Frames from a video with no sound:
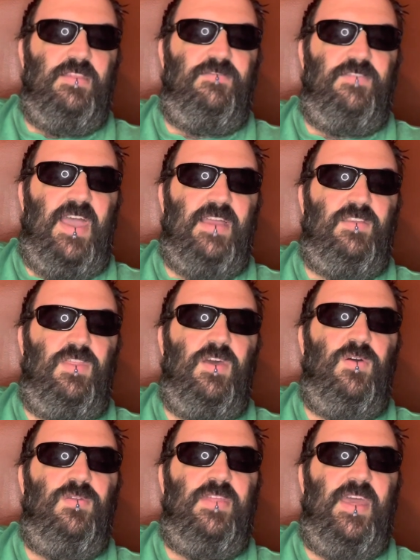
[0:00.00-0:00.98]
fact,
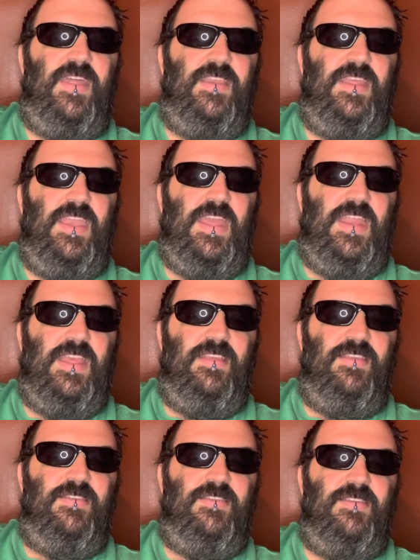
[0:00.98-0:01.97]
though, that it
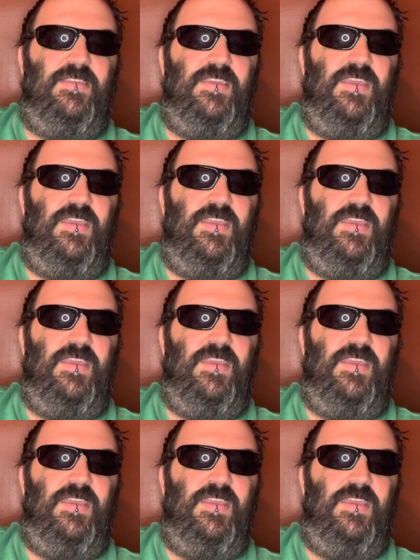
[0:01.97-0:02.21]
is